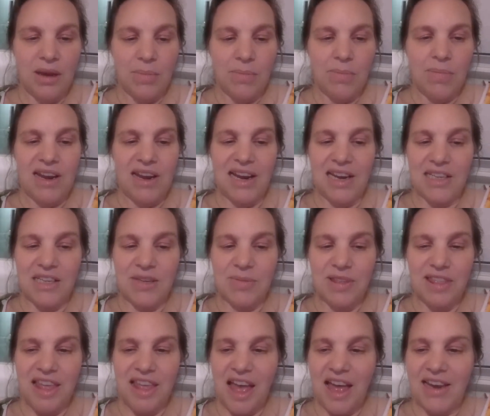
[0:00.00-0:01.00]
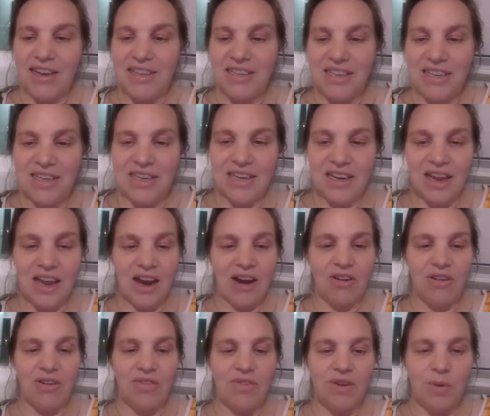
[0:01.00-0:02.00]
But Elizabeth Ann didn't
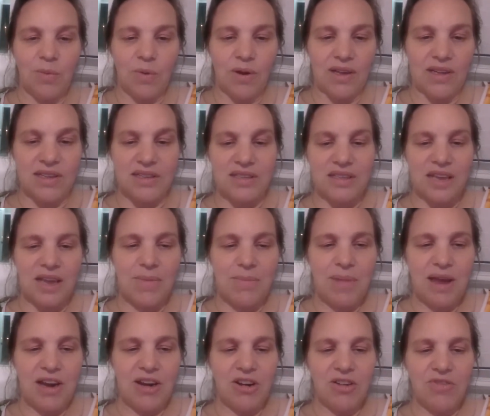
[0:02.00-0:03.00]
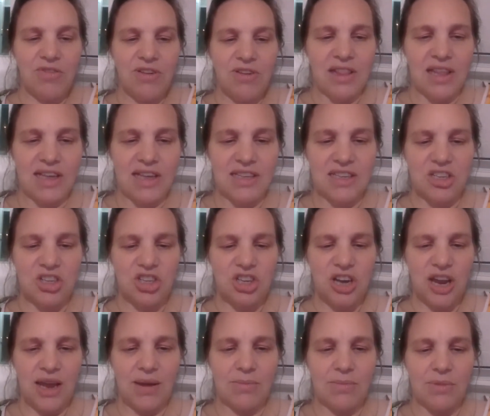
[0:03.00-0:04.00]
care if it was. It made her feel less
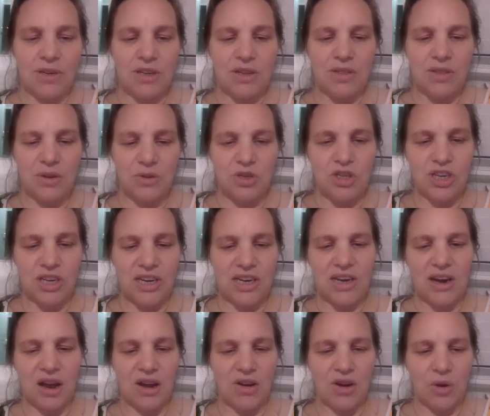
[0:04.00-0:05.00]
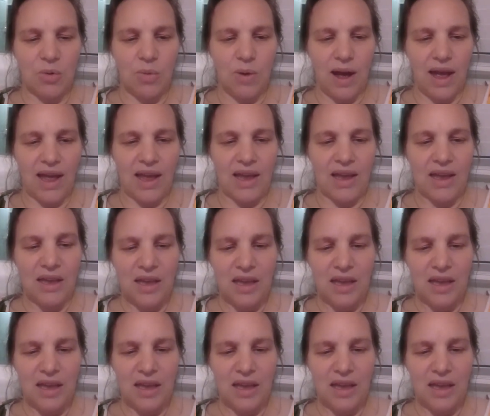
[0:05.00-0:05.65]
ashamed, though she did not know why.